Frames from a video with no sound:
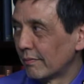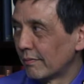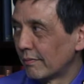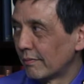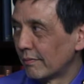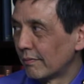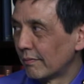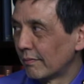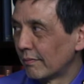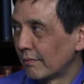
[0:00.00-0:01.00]

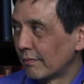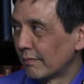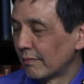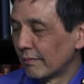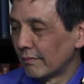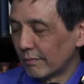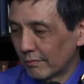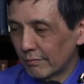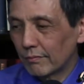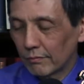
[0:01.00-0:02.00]

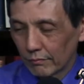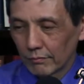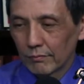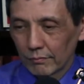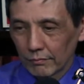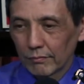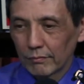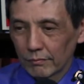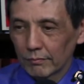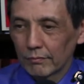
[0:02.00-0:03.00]

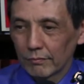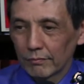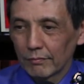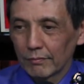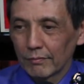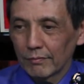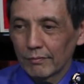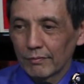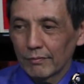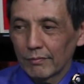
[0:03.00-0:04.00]

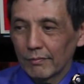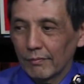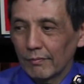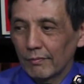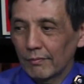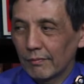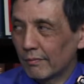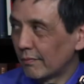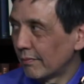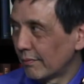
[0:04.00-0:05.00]

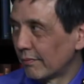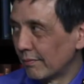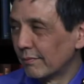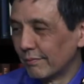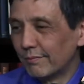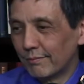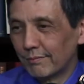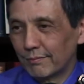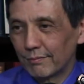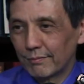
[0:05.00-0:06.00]

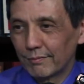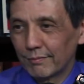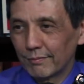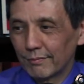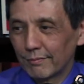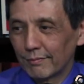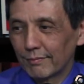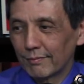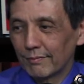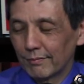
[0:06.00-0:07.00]

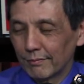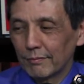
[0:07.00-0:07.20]
[no speech]